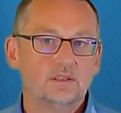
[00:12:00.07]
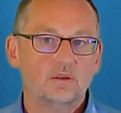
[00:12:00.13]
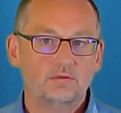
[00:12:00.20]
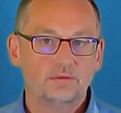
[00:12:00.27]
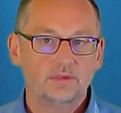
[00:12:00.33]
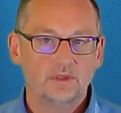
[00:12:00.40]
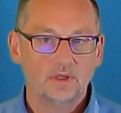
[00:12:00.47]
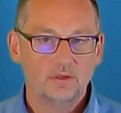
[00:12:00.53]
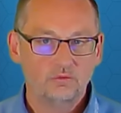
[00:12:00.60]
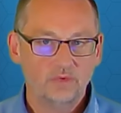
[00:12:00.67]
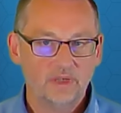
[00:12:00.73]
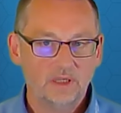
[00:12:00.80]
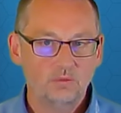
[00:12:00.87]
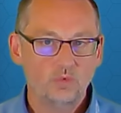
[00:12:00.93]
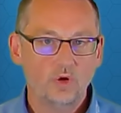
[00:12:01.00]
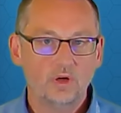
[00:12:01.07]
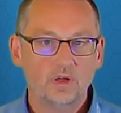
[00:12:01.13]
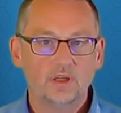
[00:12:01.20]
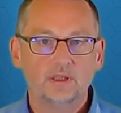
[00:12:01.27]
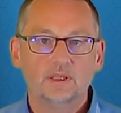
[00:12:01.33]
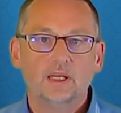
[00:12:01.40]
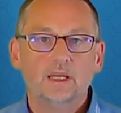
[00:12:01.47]
of
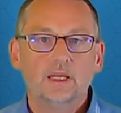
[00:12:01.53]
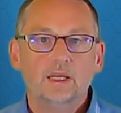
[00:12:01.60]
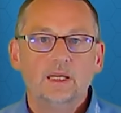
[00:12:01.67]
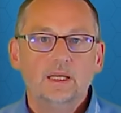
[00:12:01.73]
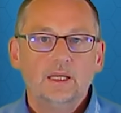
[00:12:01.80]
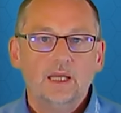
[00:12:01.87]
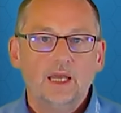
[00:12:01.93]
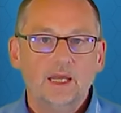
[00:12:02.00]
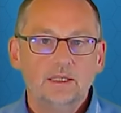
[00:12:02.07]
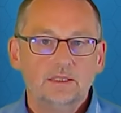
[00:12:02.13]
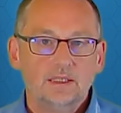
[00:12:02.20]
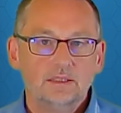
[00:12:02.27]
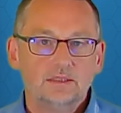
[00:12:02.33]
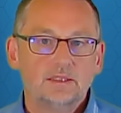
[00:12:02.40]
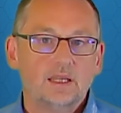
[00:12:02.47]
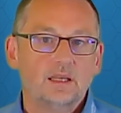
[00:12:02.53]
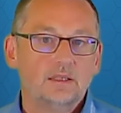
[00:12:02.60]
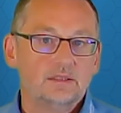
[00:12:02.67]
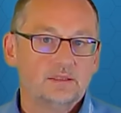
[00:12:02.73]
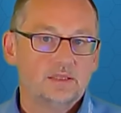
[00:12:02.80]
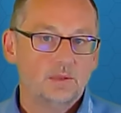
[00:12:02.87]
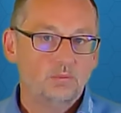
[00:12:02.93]
rework, and it
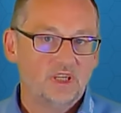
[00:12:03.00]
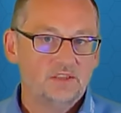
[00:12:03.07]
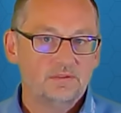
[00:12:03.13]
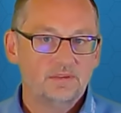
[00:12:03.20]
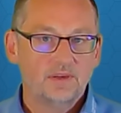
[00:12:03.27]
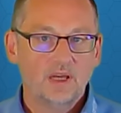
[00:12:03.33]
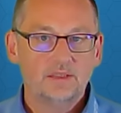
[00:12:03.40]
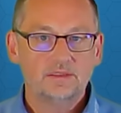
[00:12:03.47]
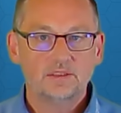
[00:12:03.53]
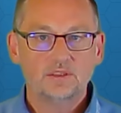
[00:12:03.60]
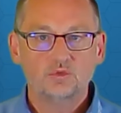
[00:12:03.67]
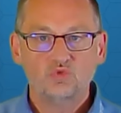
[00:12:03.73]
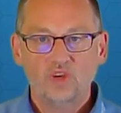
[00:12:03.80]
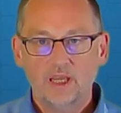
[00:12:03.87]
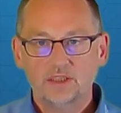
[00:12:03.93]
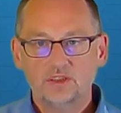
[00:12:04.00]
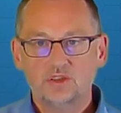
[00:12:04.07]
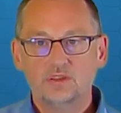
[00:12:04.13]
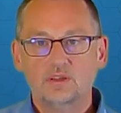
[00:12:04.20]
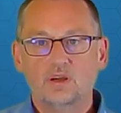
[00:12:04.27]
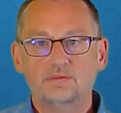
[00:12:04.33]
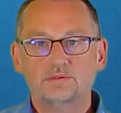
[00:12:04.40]
simplifies the
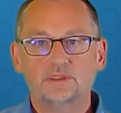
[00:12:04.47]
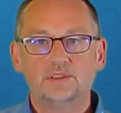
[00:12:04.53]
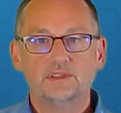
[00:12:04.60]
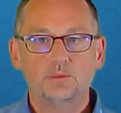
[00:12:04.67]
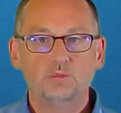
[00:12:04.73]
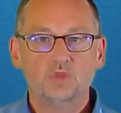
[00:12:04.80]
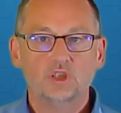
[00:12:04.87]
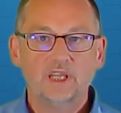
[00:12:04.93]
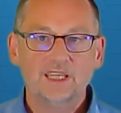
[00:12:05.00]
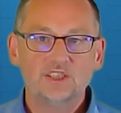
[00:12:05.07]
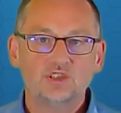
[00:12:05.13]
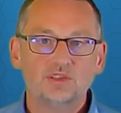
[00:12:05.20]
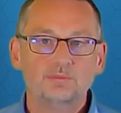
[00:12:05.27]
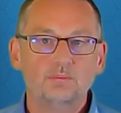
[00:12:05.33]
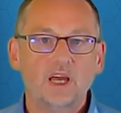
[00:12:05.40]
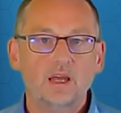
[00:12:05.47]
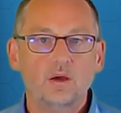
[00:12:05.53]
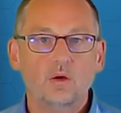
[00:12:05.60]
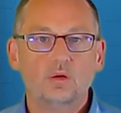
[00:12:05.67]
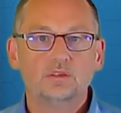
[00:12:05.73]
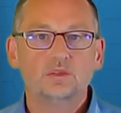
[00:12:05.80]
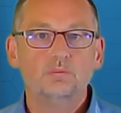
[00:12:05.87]
creation of a simulation by
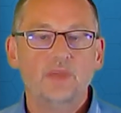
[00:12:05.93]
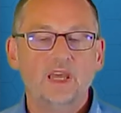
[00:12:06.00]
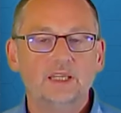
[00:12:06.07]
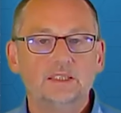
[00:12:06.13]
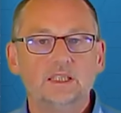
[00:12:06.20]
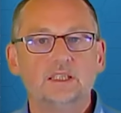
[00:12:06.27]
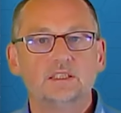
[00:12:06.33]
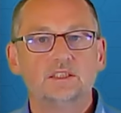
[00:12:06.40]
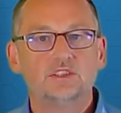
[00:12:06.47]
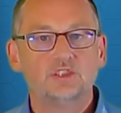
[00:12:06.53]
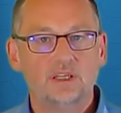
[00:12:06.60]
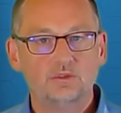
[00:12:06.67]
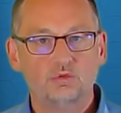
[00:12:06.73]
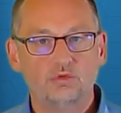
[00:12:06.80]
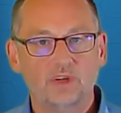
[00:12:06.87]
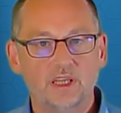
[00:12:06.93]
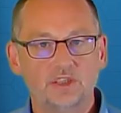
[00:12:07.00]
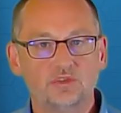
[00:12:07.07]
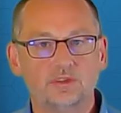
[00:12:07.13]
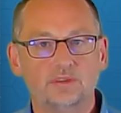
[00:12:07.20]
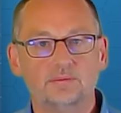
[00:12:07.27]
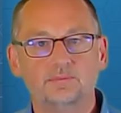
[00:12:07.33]
automatic
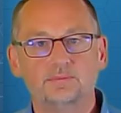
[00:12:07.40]
generation.